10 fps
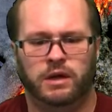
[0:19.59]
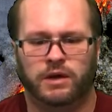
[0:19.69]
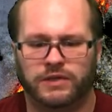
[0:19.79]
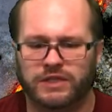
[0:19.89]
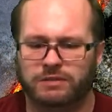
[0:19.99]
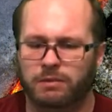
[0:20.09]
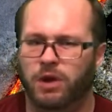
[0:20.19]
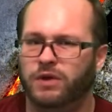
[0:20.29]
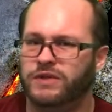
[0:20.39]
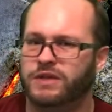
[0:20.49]
On a
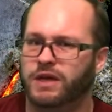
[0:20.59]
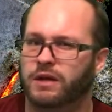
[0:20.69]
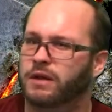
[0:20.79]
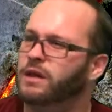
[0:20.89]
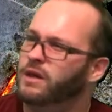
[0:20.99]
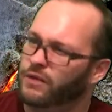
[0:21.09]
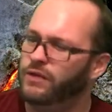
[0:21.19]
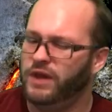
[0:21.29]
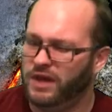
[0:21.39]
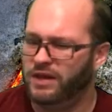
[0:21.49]
small scale,
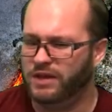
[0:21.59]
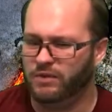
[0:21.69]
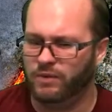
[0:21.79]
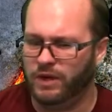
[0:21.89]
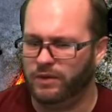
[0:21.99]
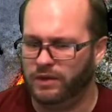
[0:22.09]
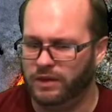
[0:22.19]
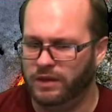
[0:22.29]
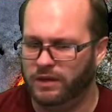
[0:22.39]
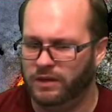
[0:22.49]
they could get away with
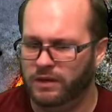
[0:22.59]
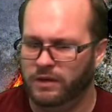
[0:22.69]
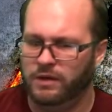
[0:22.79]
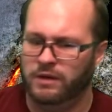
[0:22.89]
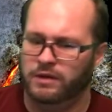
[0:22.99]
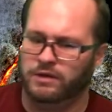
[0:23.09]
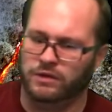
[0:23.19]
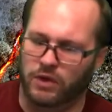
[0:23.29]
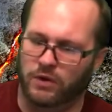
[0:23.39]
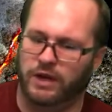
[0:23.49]
it.
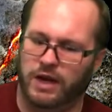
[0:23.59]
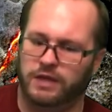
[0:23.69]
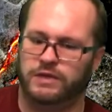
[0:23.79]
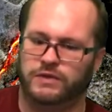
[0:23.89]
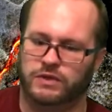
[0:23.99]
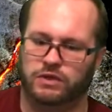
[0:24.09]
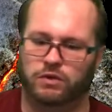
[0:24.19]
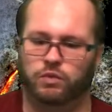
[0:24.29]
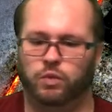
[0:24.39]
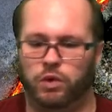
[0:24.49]
Logan acting as a
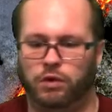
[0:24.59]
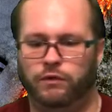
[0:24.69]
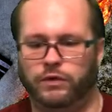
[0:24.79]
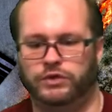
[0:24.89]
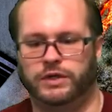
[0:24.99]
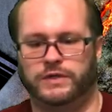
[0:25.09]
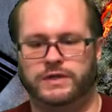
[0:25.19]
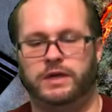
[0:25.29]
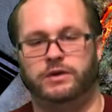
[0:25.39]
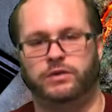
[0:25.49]
lone wolf while trying to
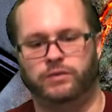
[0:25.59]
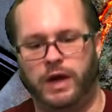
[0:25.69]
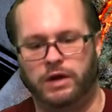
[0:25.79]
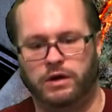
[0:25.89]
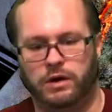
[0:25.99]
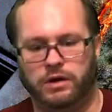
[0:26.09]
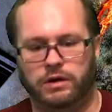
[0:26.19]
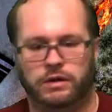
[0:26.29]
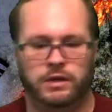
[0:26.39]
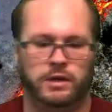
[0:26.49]
stay under the radar,
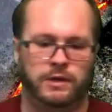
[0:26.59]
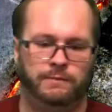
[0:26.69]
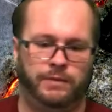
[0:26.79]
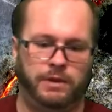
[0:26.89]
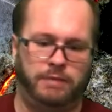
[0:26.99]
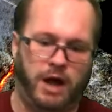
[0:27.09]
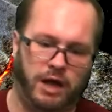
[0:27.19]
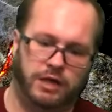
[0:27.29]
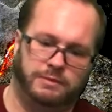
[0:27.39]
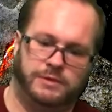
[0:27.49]

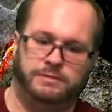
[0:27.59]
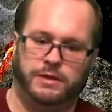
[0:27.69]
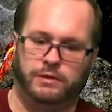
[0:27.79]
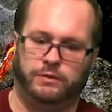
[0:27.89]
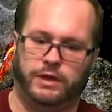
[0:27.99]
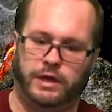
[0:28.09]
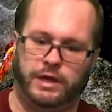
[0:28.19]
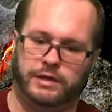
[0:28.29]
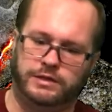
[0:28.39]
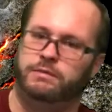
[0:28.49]
Apocalypse being
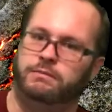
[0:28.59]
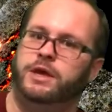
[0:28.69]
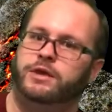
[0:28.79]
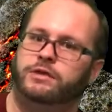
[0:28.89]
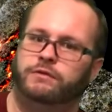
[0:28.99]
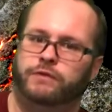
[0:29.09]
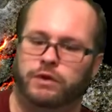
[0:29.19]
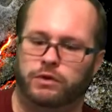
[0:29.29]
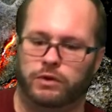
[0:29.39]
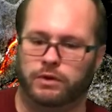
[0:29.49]
relegated to myth and
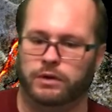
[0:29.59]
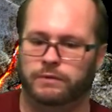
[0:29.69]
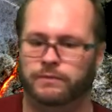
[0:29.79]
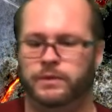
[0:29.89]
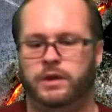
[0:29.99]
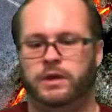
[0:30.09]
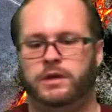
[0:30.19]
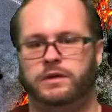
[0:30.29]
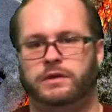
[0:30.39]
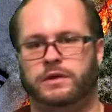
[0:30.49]
folklore,
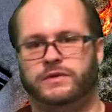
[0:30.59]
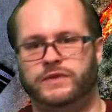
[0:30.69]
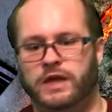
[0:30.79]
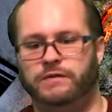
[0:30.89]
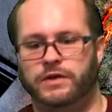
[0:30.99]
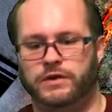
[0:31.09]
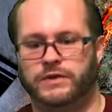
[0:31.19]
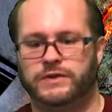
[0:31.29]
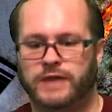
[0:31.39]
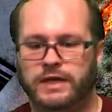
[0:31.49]
Xavier
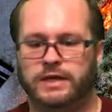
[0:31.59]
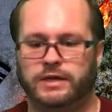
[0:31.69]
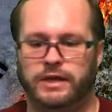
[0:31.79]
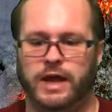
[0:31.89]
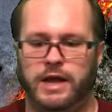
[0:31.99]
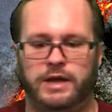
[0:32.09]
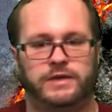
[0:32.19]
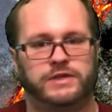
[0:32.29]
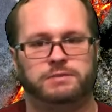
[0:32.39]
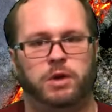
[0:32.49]
psychically hiding a
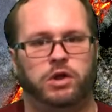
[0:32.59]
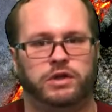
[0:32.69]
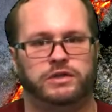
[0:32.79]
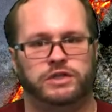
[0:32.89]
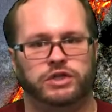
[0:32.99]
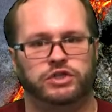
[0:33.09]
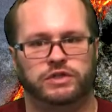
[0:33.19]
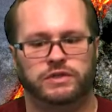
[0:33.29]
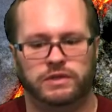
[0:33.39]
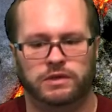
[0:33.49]
small
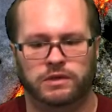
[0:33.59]
contingent.